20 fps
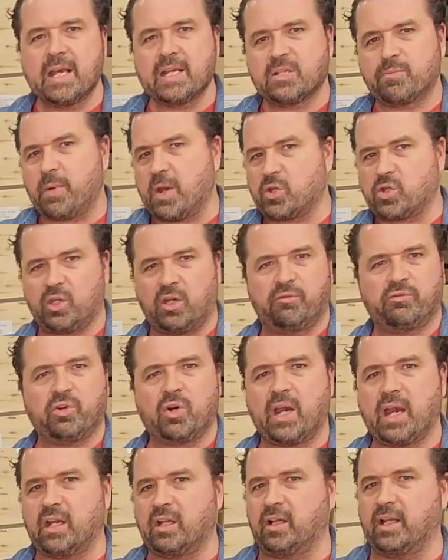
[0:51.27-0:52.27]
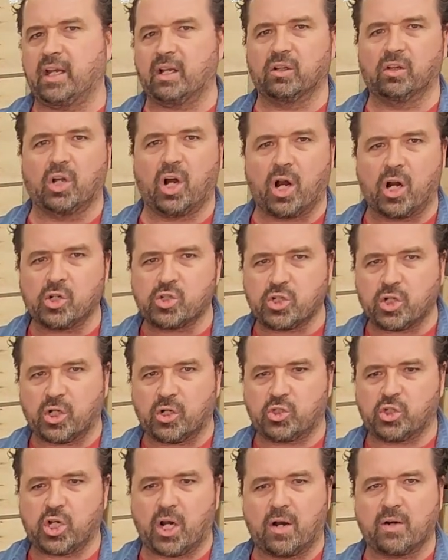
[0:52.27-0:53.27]
especially if you're handling
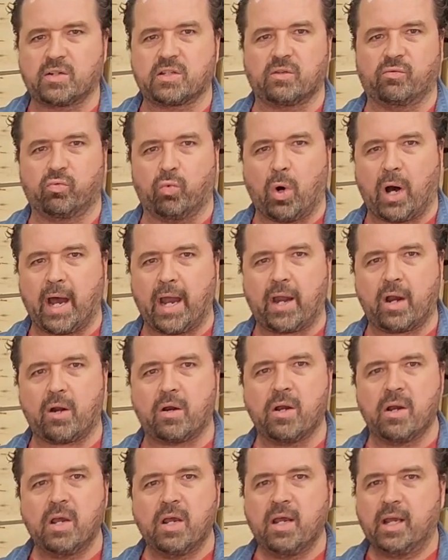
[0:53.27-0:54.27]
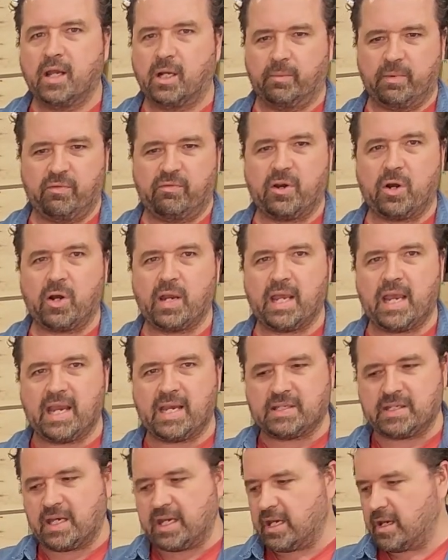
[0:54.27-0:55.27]
larger chunks of wire. It'll be very
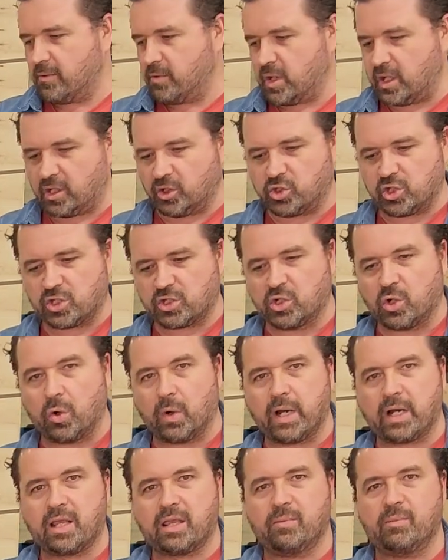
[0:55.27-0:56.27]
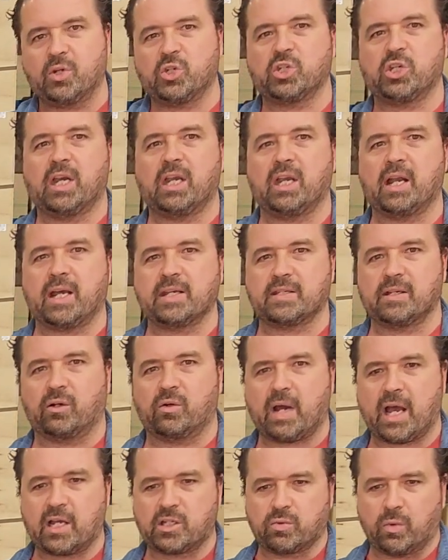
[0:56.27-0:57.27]
easy. It'll just go out of the machine nice and
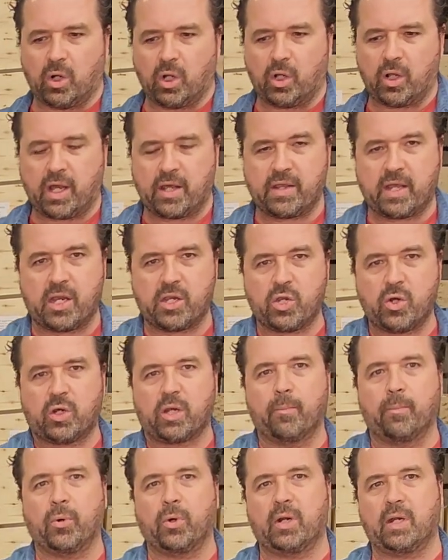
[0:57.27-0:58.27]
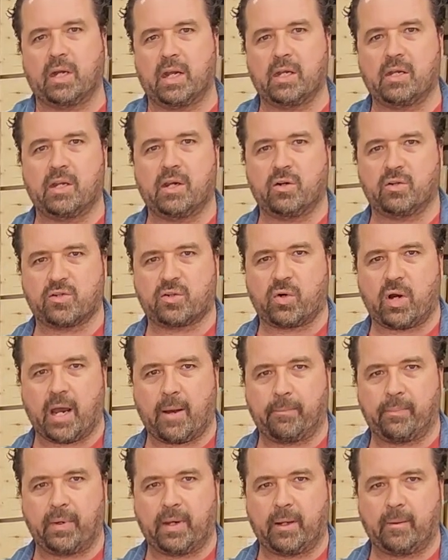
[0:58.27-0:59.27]
gradual, and then you can put it into your
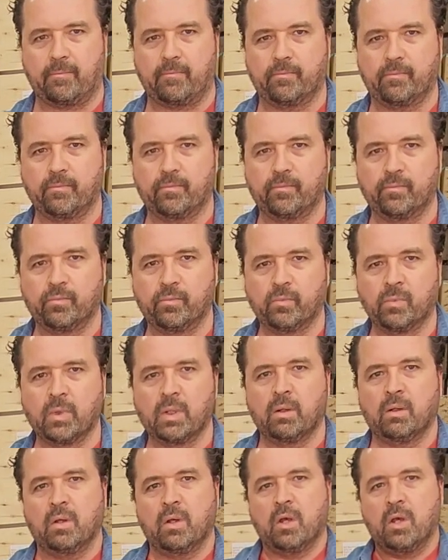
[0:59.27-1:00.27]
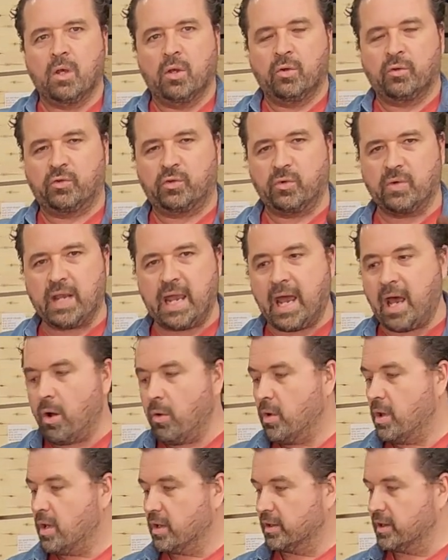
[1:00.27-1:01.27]
scrap bin. So now,
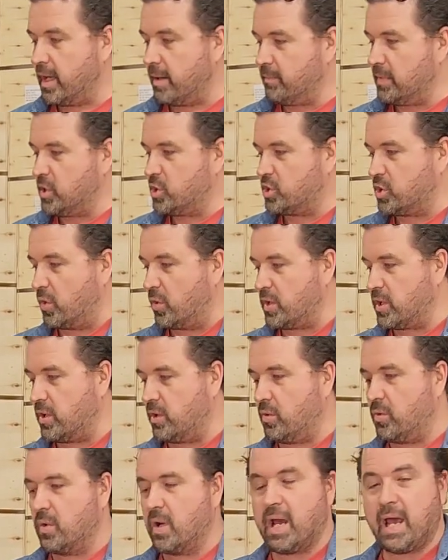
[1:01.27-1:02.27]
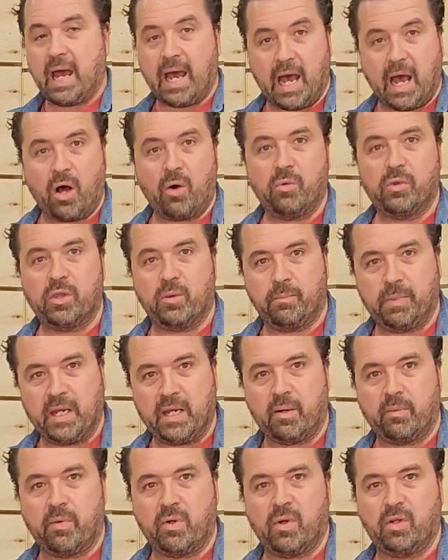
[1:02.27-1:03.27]
let me show you how the
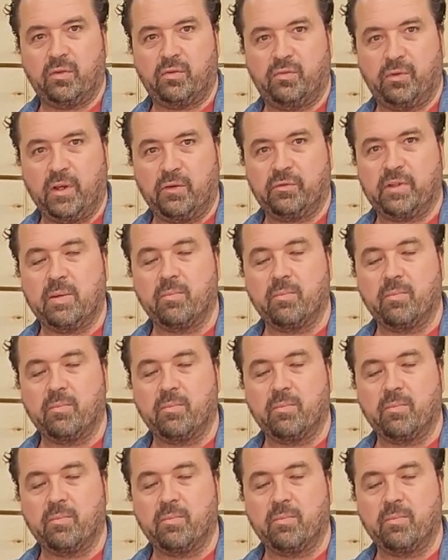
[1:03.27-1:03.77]
BWS-50